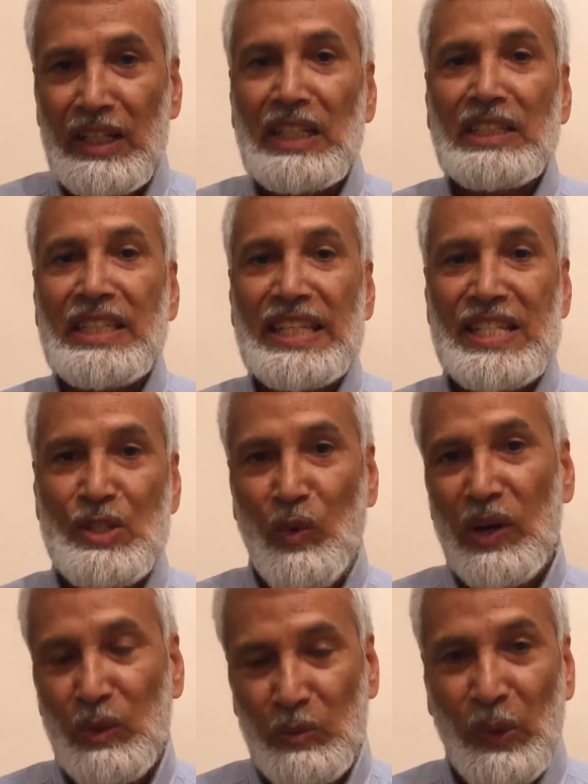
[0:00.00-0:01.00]
is the
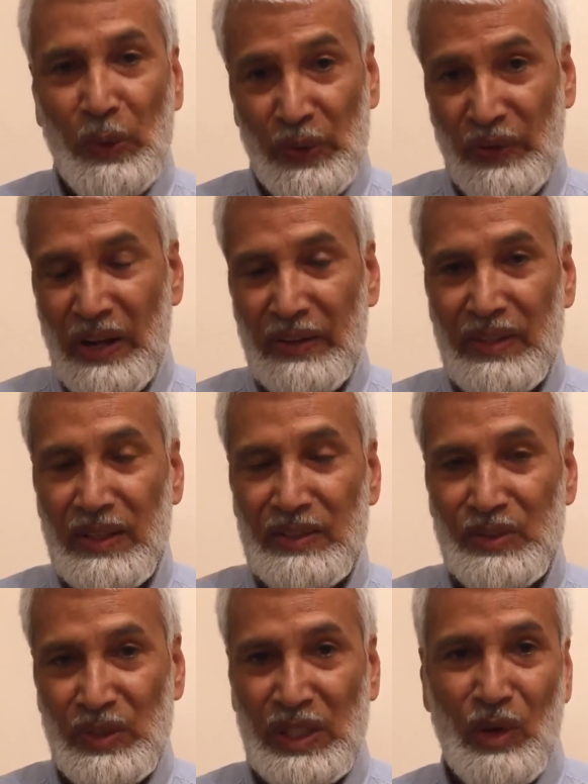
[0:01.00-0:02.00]
steward of God on earth.
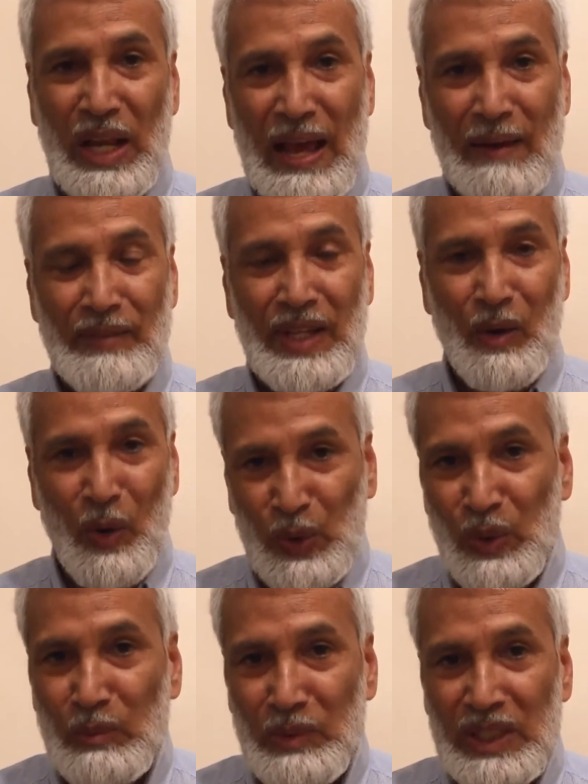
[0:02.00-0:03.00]
So they will have their
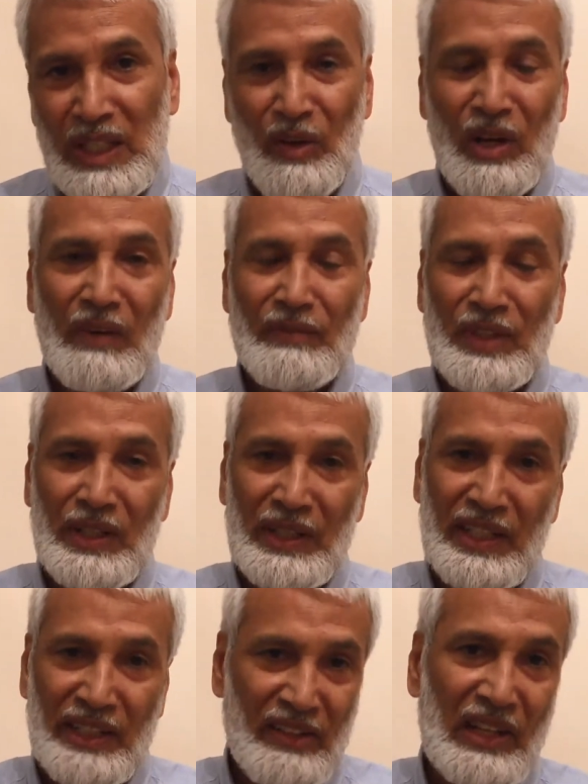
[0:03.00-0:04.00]
autonomy, they will have their
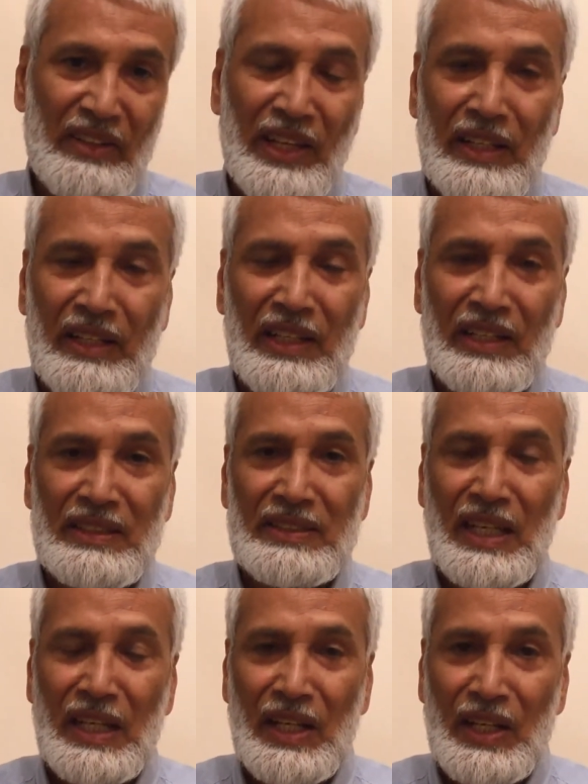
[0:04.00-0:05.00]
critical
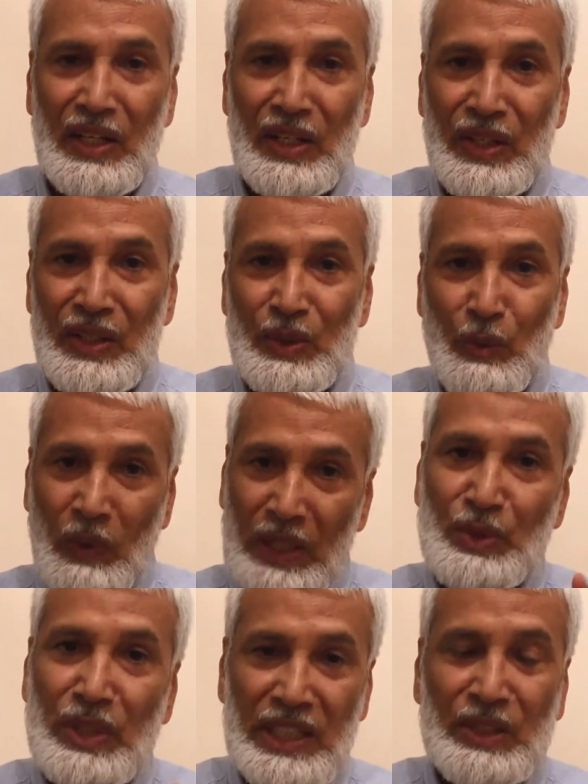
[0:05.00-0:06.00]
thinkings.
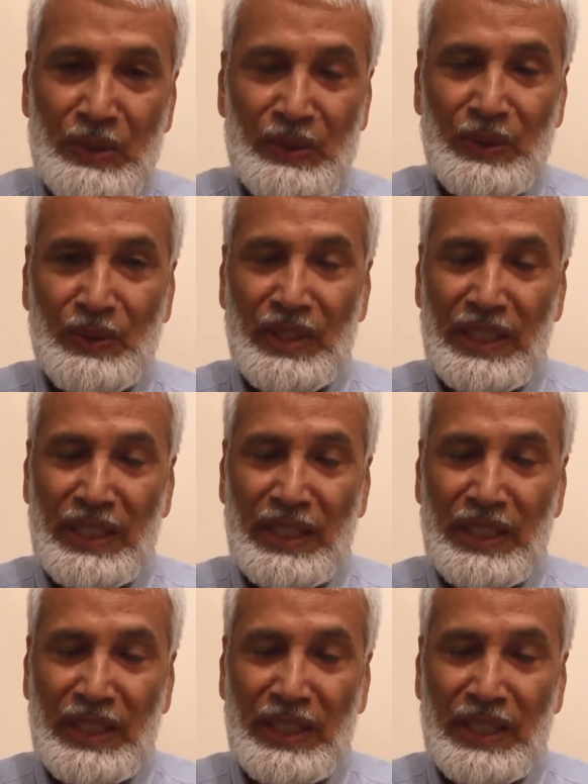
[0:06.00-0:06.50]
What we need to do